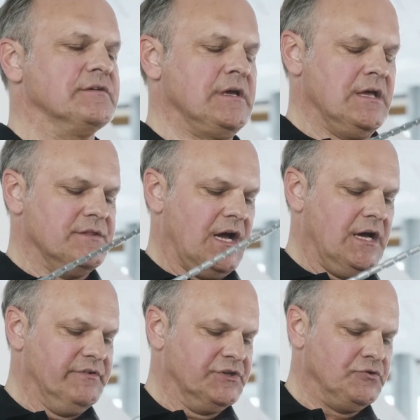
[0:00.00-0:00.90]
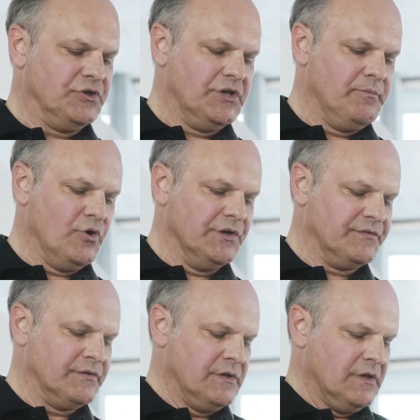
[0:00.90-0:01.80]
After this first
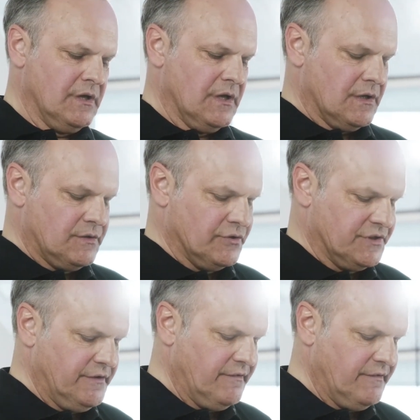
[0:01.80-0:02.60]
step, I drill through the